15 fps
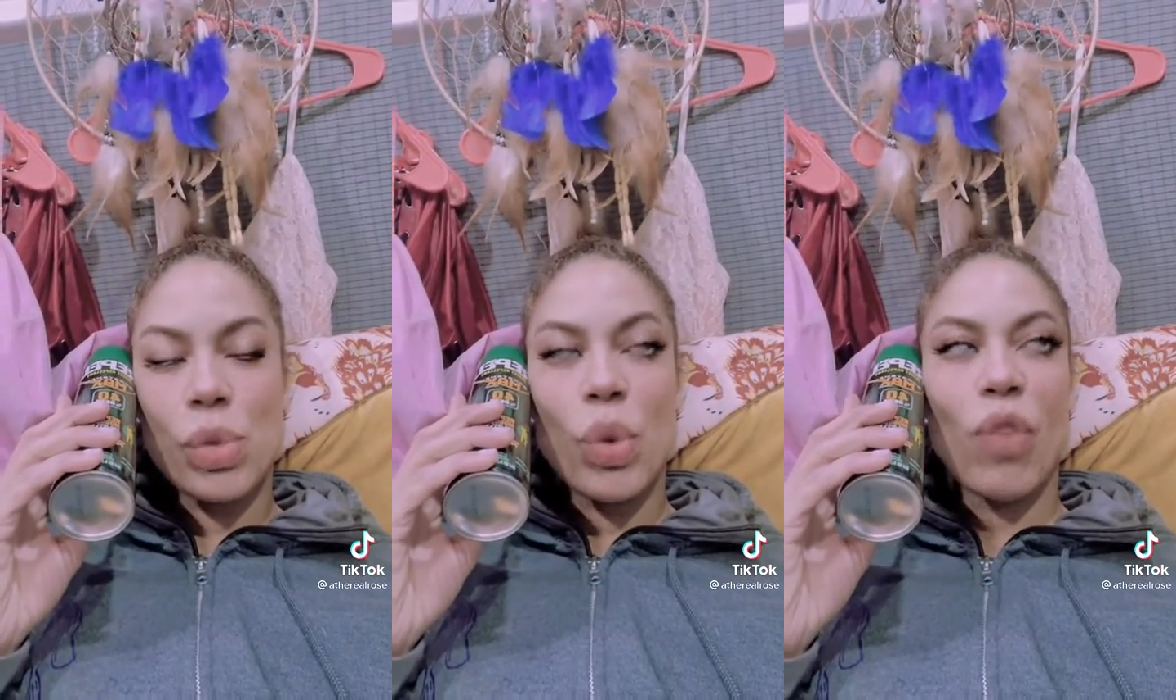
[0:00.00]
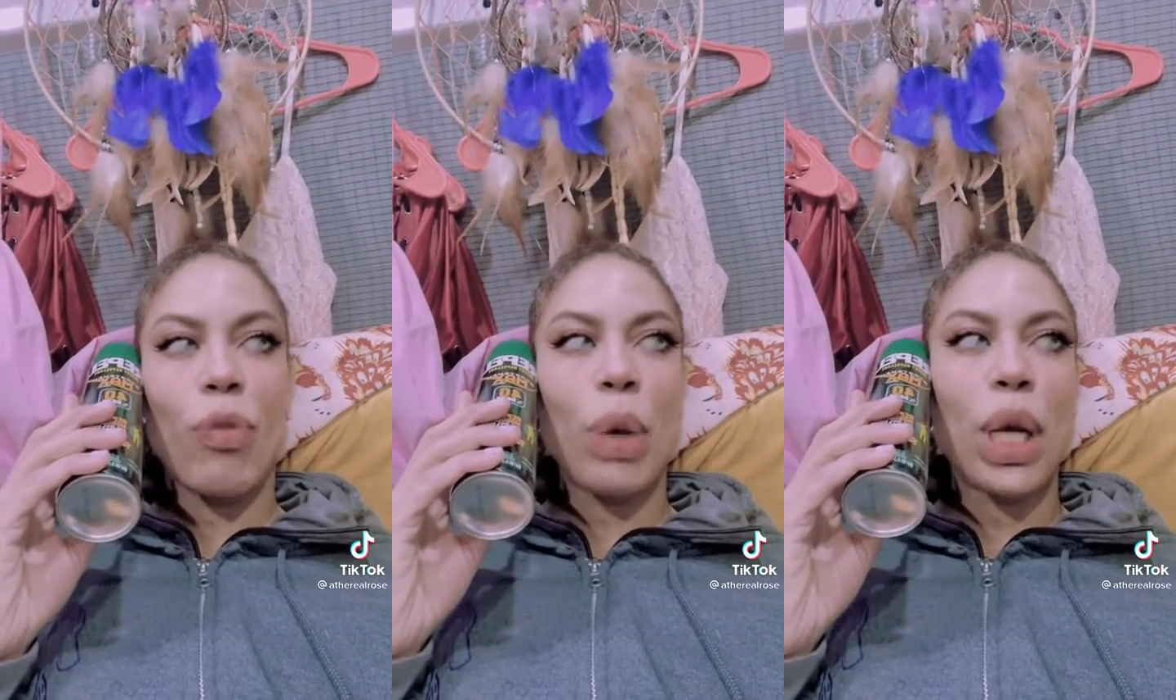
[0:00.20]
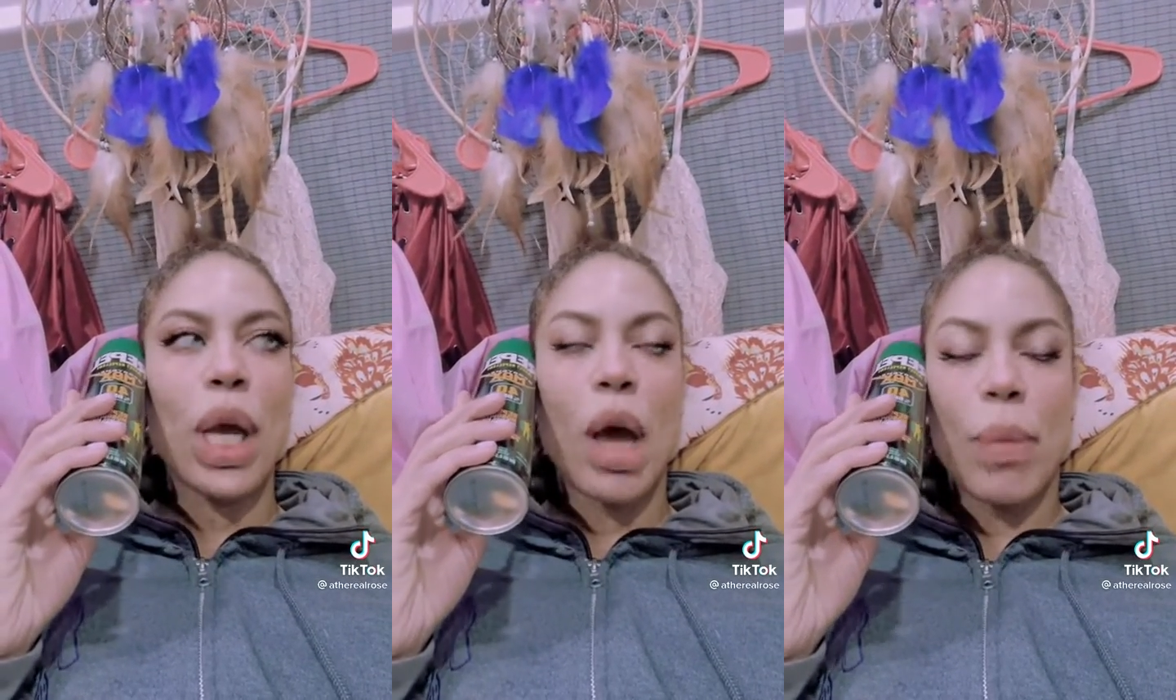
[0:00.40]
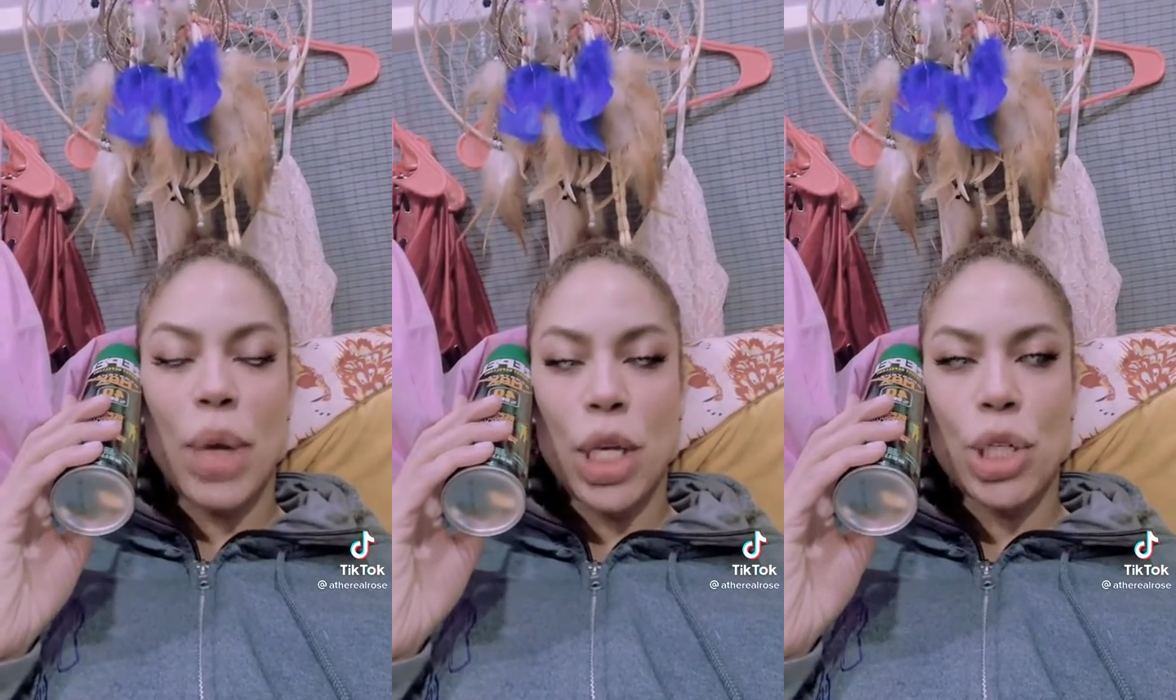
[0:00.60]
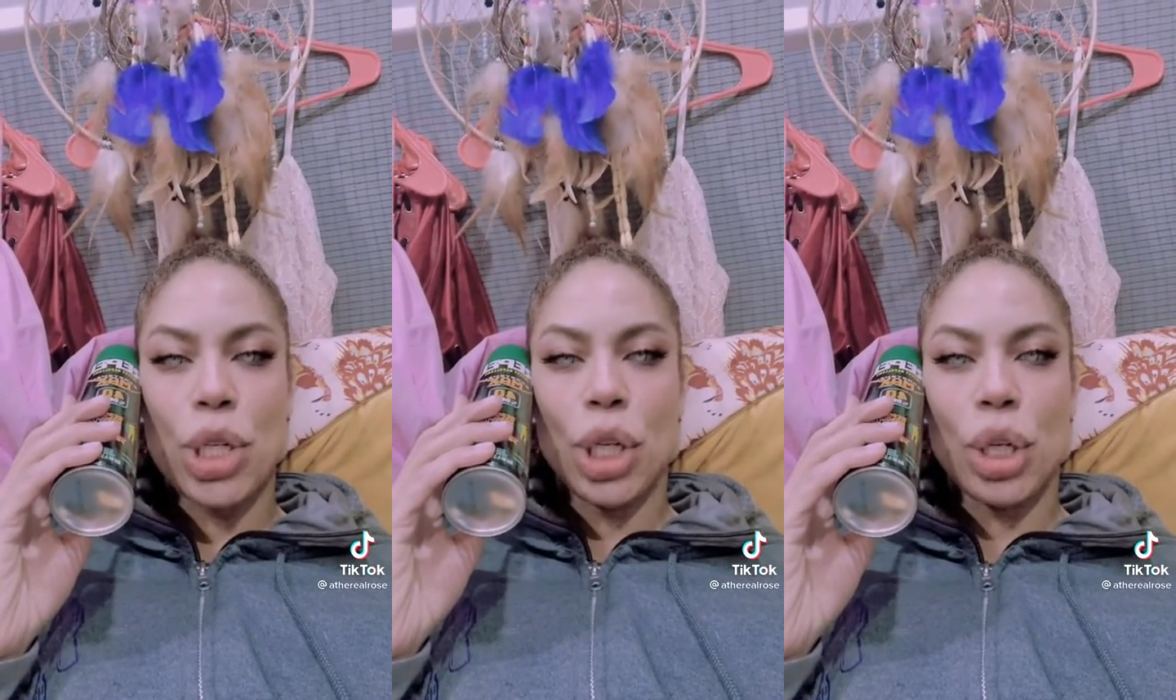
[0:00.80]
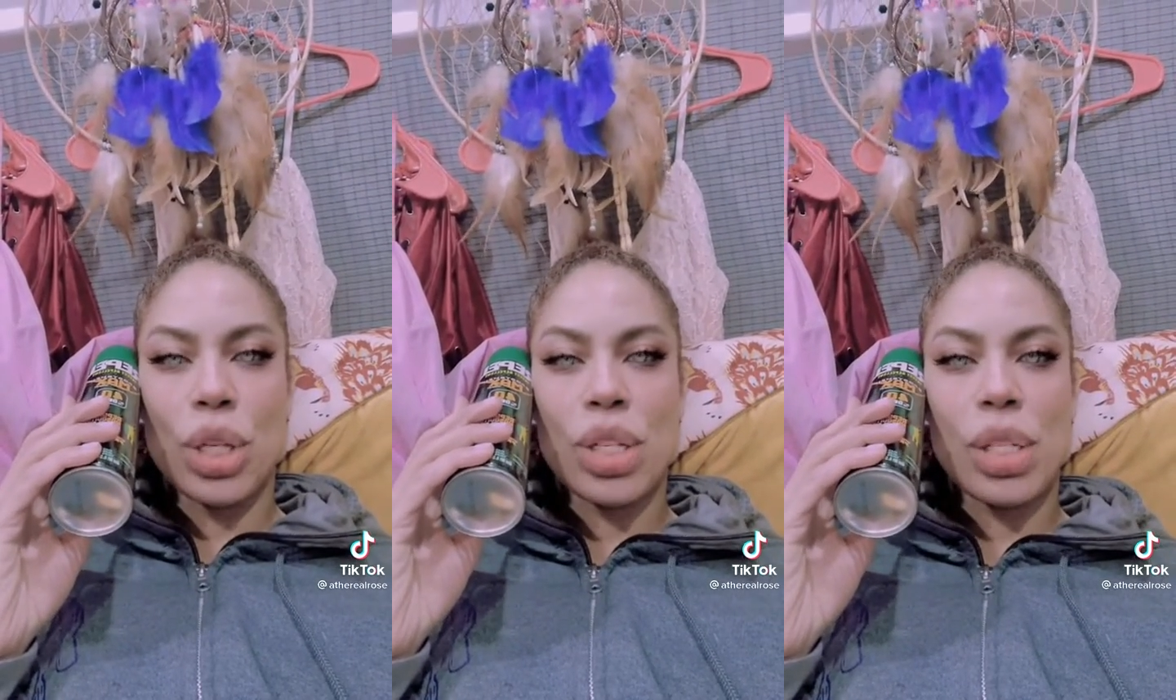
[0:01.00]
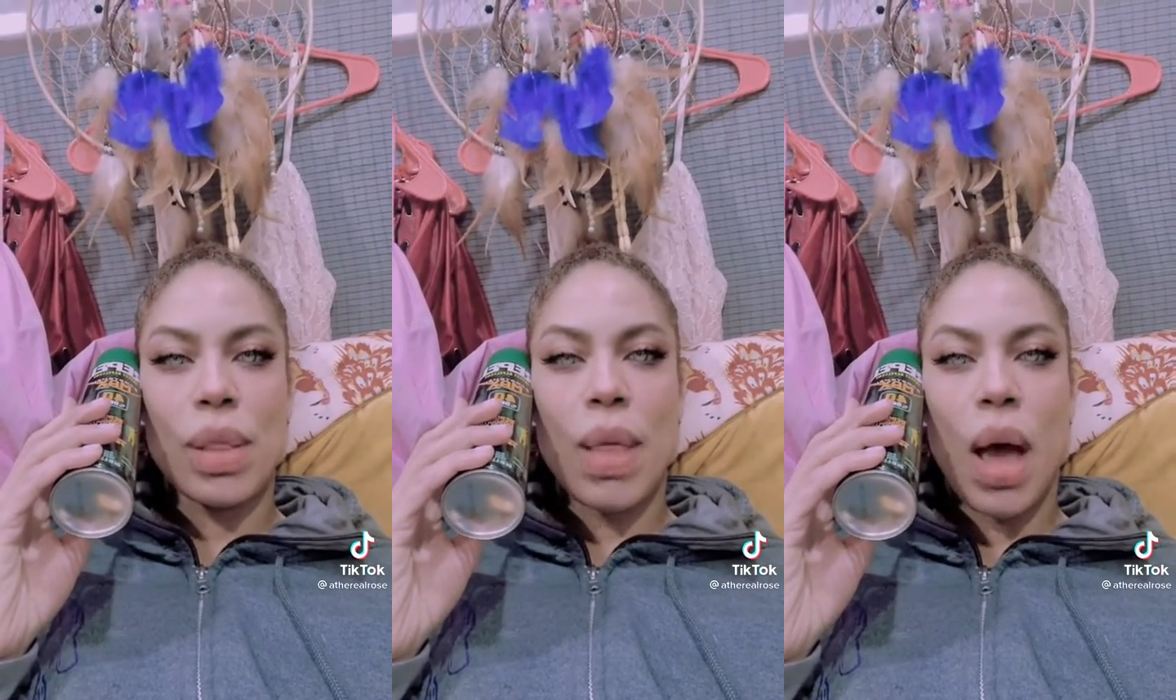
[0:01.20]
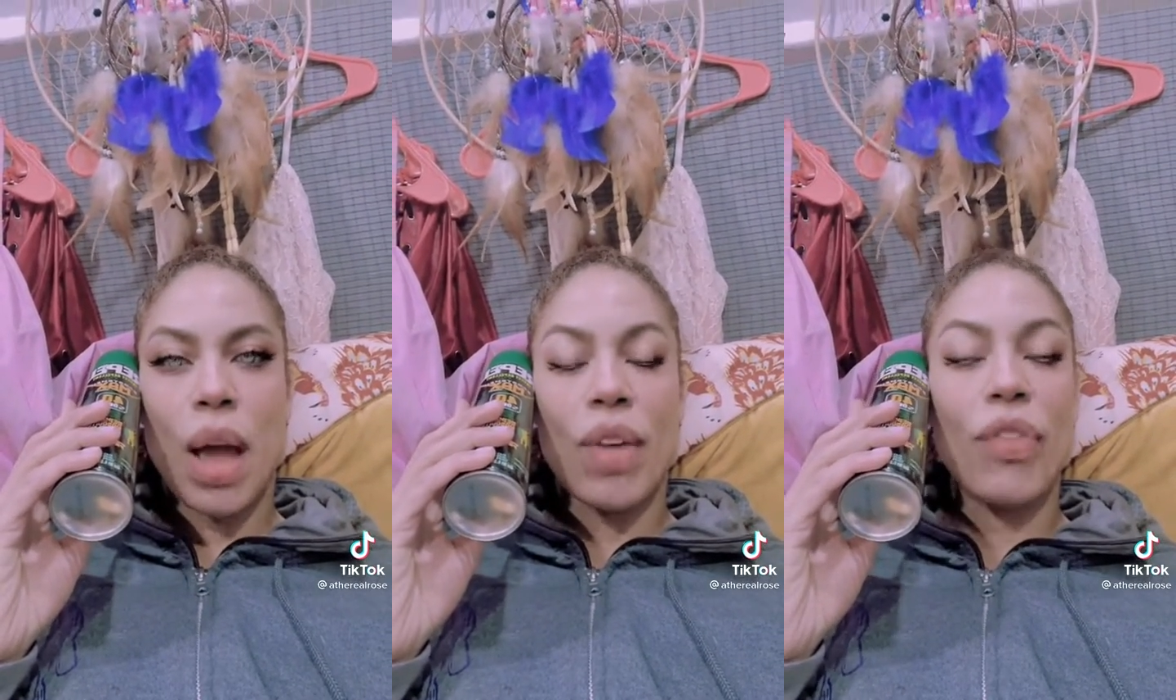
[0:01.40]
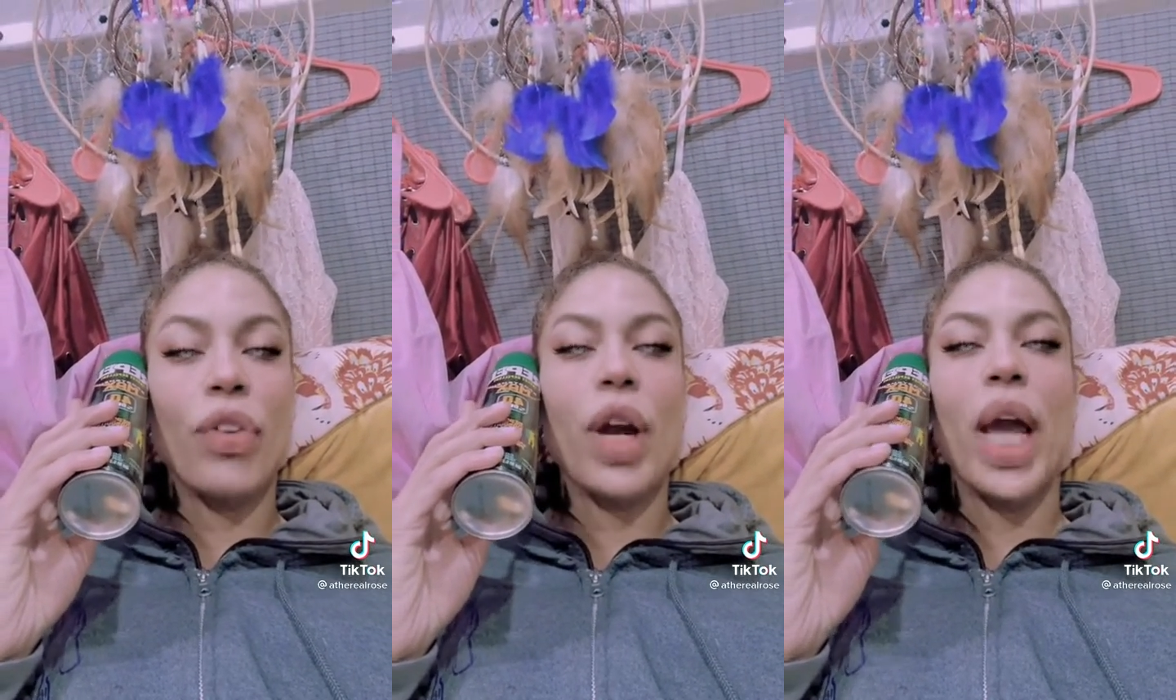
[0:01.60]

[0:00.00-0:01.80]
We've been coming to your salon for